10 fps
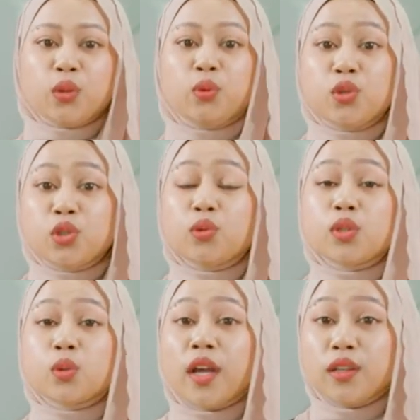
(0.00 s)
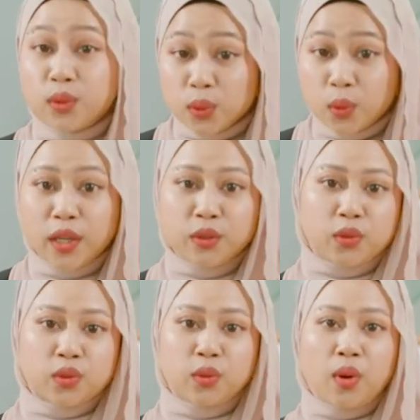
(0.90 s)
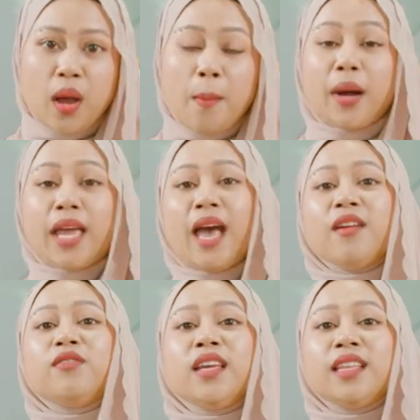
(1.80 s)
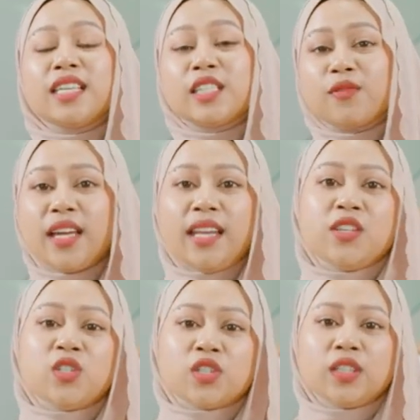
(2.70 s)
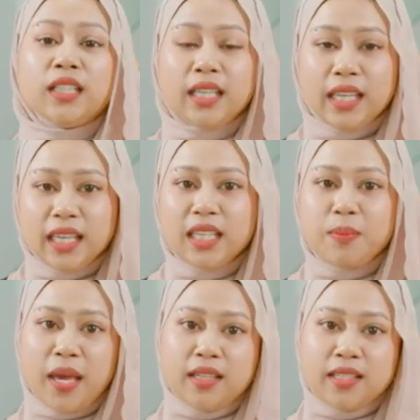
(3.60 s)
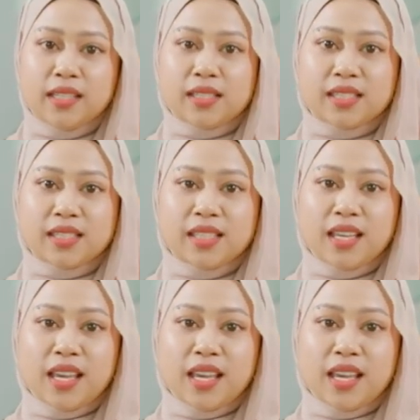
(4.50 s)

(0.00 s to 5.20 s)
to choose what you want to do by having this financial independence.